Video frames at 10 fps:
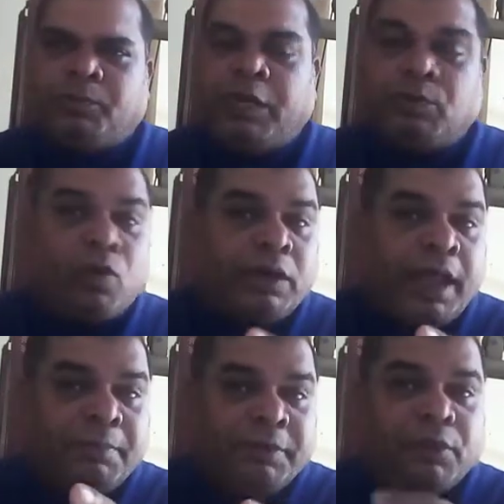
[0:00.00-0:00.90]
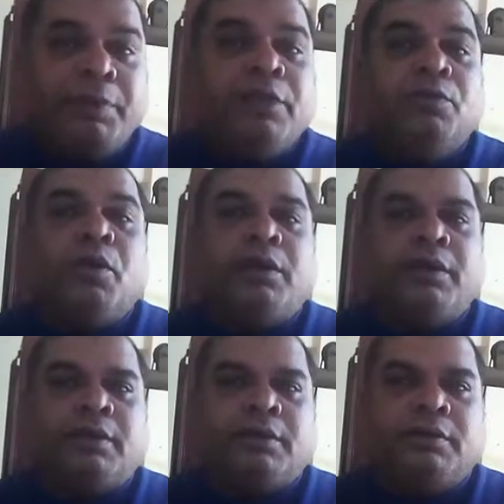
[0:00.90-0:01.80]
It won't happen the way you want
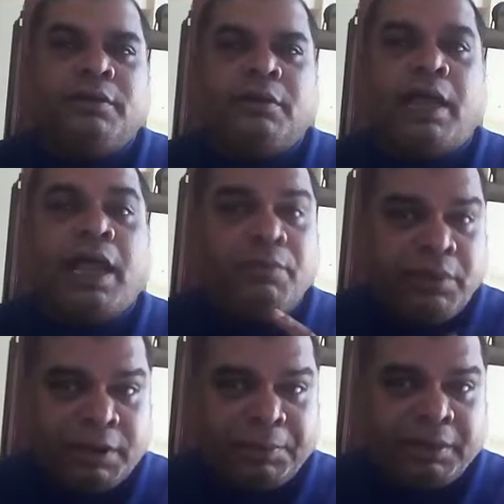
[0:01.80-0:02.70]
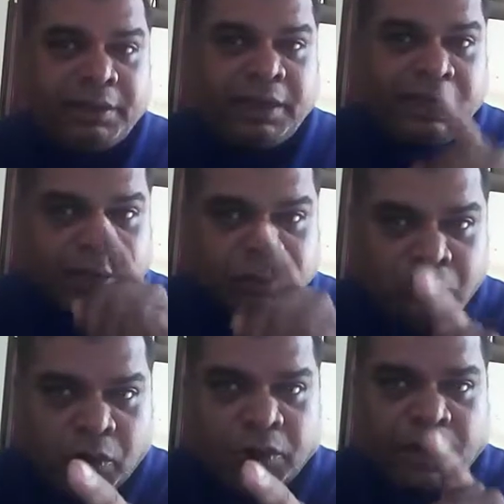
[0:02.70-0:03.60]
it. I will repeat that, it
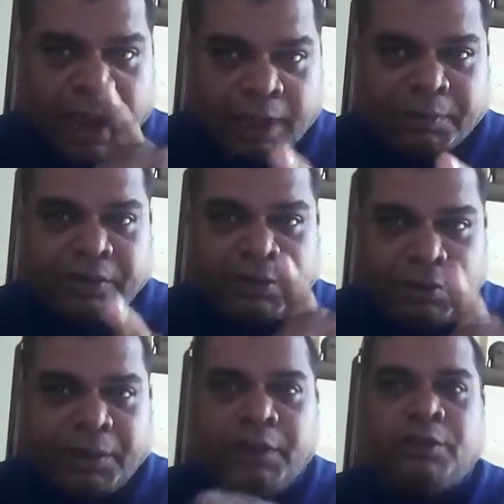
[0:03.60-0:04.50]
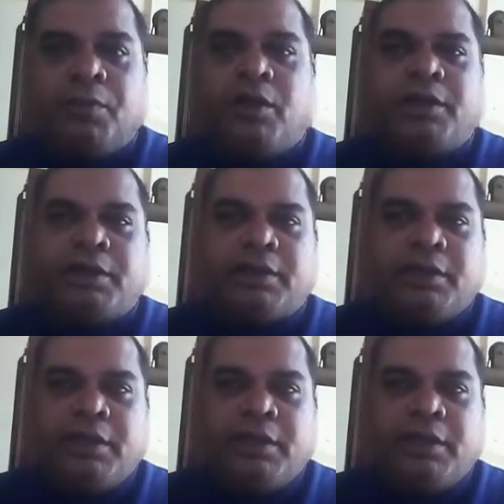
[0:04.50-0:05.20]
won't happen the way you want it.